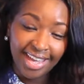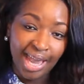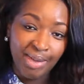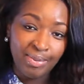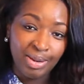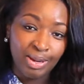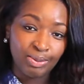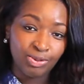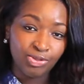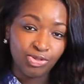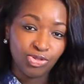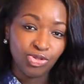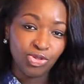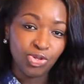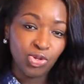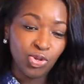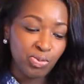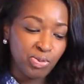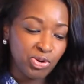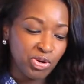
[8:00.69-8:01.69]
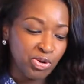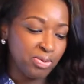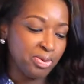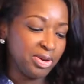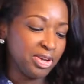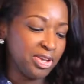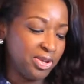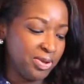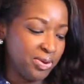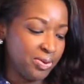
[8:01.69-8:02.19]
it came out super
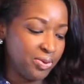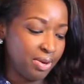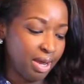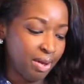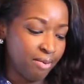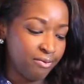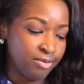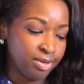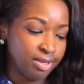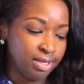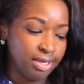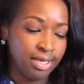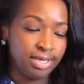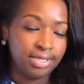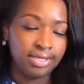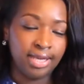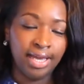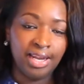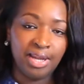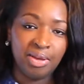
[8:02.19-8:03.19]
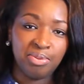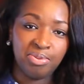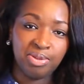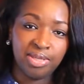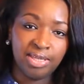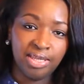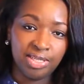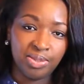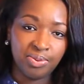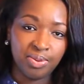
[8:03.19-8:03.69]
duper cute. I'm really excited and
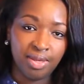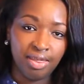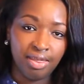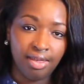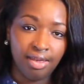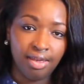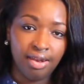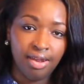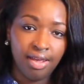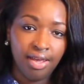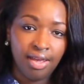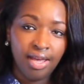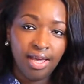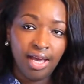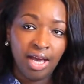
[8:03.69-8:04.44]
pleased with it.